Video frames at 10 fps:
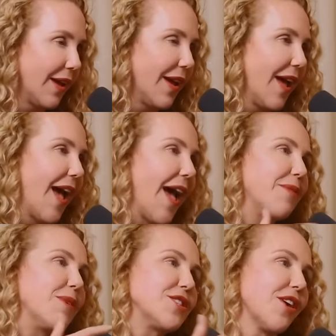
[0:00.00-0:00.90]
Oh yeah.
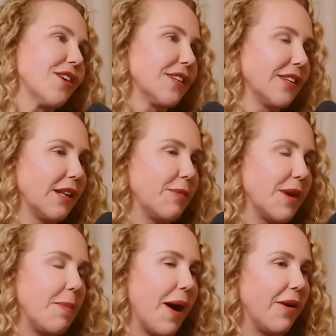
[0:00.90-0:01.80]
And we talked okay. a little bit
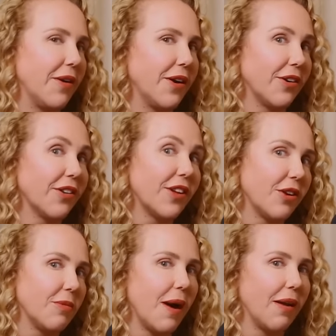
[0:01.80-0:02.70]
about
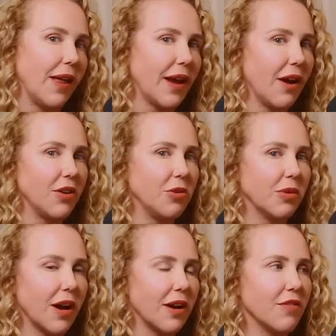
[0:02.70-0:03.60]
earlier about like how you
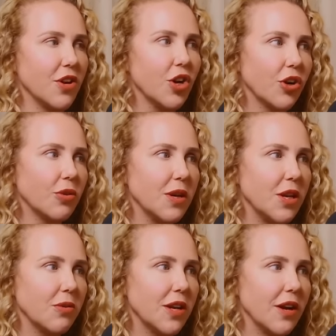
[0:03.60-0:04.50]
were kind of a nerd when
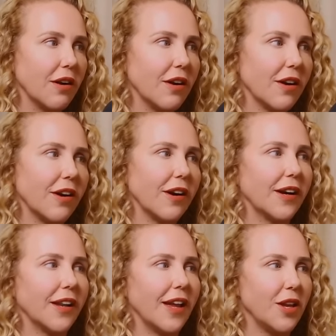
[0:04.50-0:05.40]
you were uh-huh. younger uh-huh.
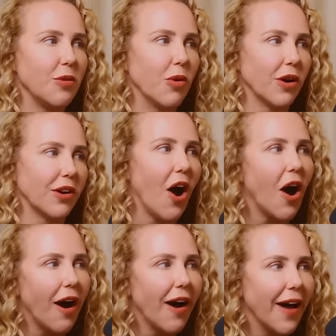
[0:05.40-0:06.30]
and like you weren't
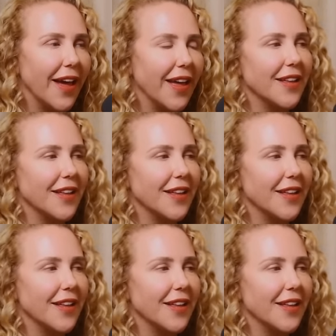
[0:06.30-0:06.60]
hot